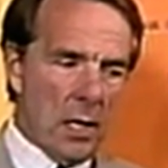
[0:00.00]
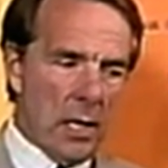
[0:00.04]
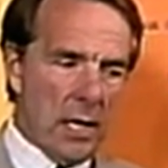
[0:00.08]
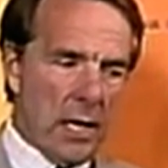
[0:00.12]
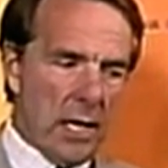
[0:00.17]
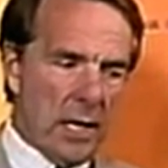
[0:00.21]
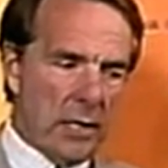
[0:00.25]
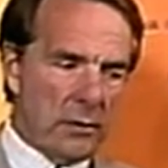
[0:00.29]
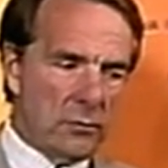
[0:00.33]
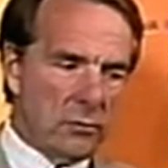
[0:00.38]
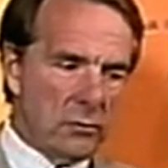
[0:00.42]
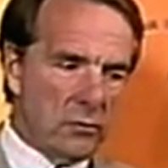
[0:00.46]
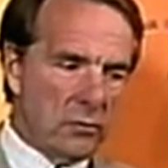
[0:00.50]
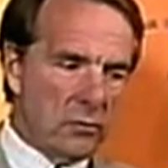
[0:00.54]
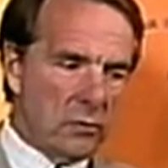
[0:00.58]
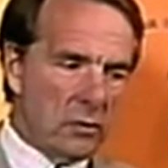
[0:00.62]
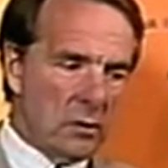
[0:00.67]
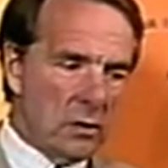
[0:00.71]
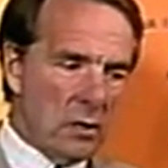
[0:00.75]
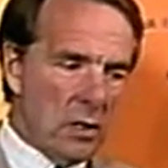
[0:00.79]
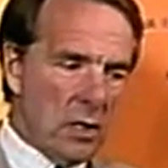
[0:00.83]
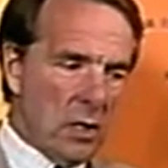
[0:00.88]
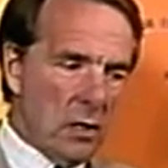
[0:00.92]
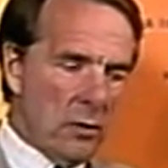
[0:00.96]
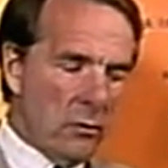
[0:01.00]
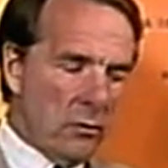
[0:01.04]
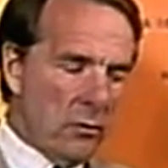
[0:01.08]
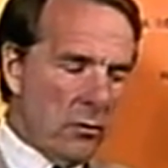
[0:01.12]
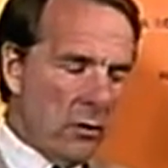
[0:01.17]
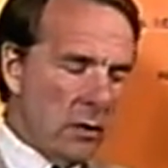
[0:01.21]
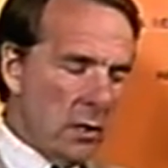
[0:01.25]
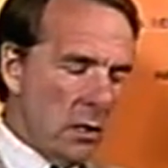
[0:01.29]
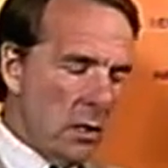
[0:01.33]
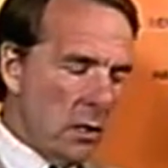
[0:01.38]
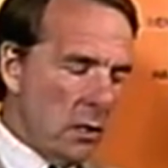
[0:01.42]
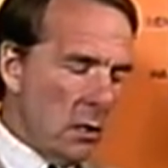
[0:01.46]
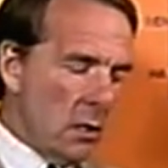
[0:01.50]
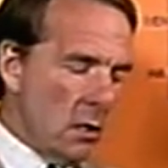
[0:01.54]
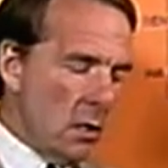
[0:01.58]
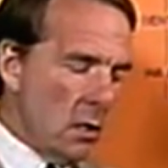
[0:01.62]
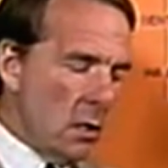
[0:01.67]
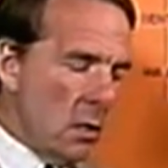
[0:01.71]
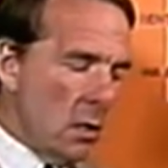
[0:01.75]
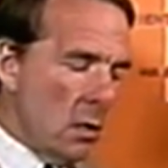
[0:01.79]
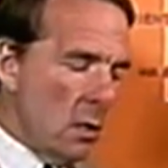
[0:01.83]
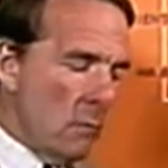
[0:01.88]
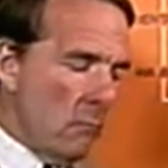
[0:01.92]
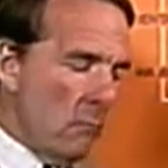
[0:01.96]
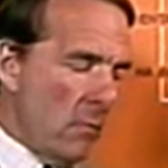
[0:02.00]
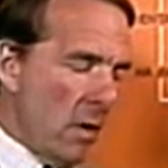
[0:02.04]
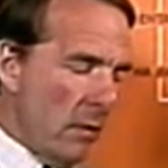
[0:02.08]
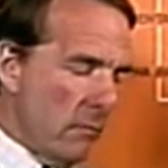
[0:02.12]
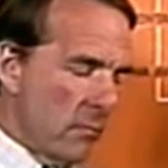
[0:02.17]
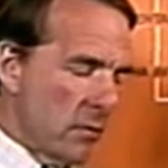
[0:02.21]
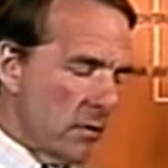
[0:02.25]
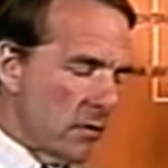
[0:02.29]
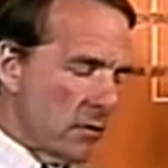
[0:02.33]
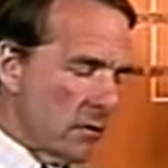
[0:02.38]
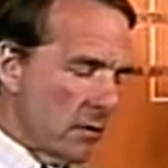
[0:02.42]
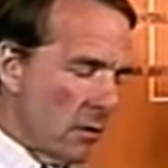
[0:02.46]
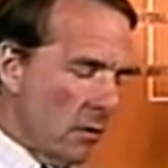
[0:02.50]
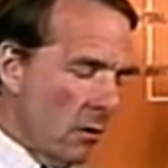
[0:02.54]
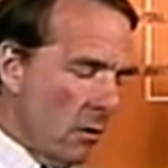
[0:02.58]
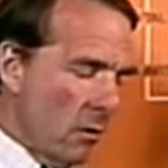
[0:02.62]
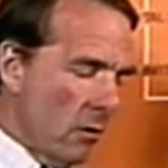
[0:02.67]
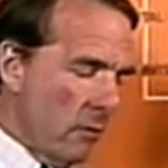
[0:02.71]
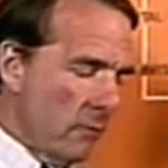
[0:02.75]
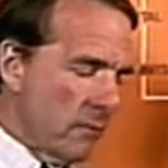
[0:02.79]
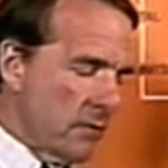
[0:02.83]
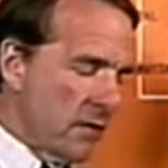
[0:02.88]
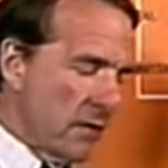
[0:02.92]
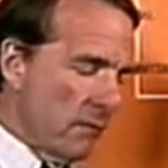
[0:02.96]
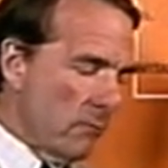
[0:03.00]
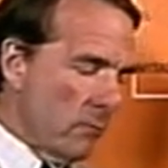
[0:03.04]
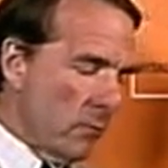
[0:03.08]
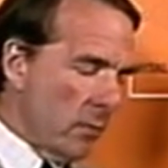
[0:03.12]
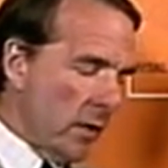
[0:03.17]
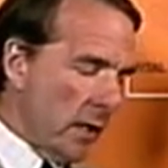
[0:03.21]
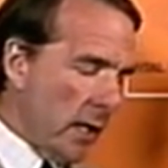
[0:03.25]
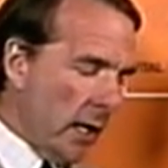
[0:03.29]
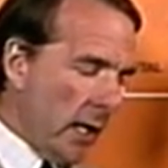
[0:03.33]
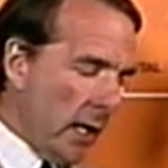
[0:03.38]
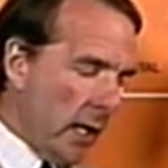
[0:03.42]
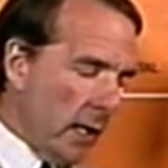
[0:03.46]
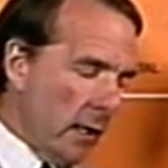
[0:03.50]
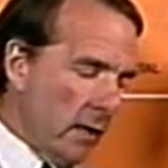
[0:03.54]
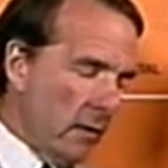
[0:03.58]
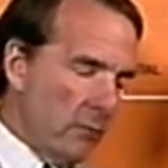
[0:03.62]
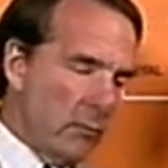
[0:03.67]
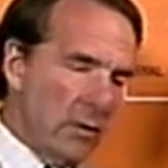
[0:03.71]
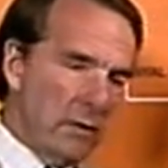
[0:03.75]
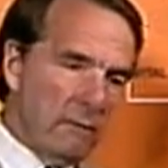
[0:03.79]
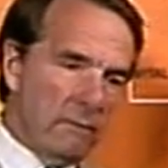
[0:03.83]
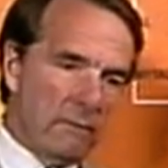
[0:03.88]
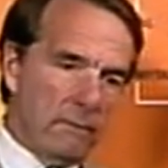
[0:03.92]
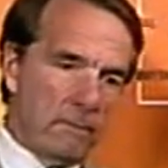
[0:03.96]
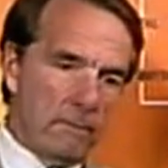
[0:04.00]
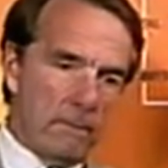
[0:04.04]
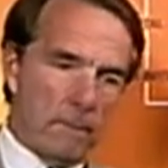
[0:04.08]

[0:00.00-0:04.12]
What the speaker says: And the members of 7 Brigade have been